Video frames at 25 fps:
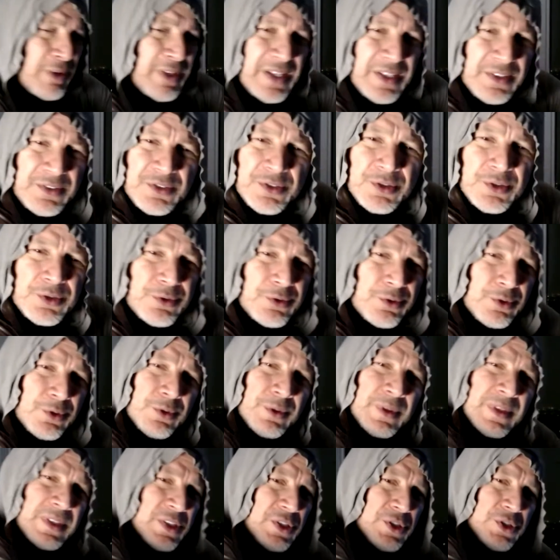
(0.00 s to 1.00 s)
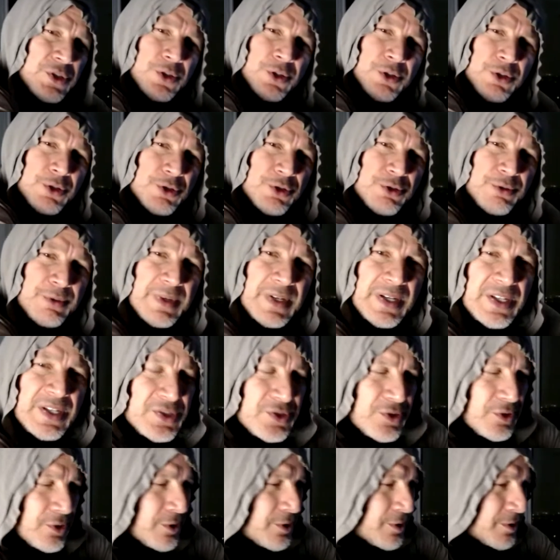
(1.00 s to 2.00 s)
need to do any
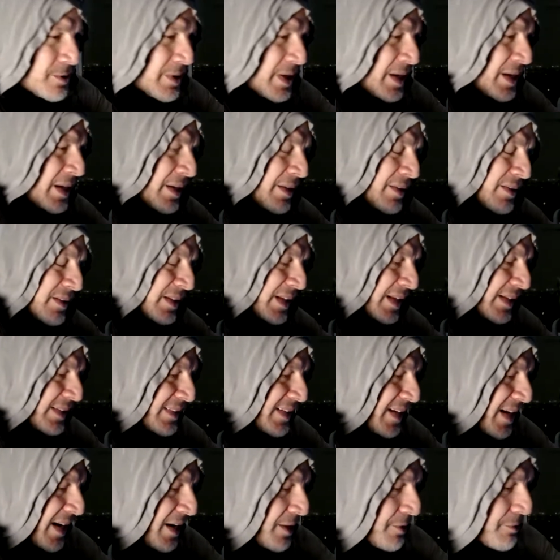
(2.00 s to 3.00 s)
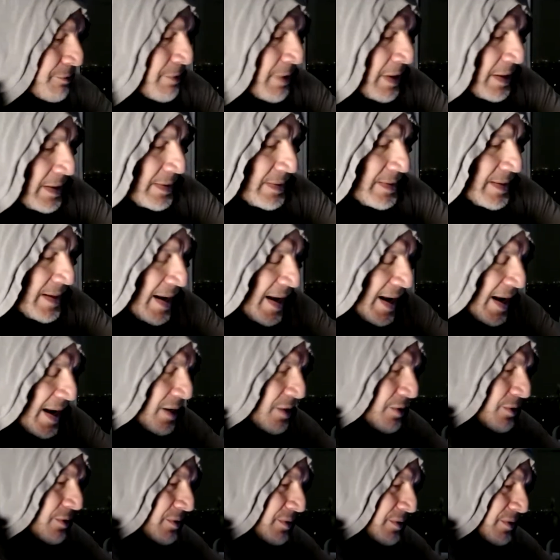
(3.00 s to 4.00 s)
surgeries or anything like that right
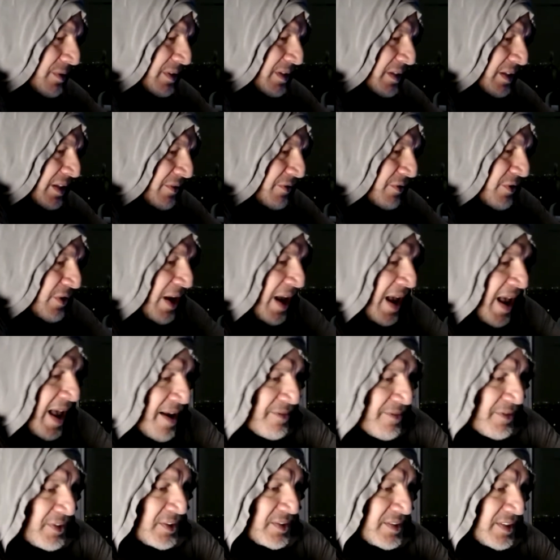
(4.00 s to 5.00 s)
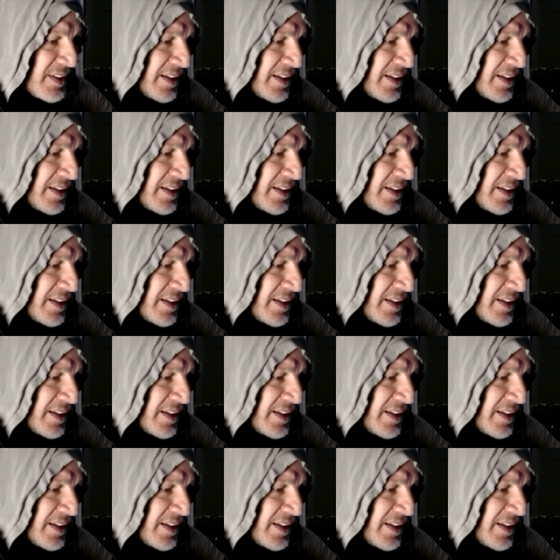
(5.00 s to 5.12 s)
now. If you haven't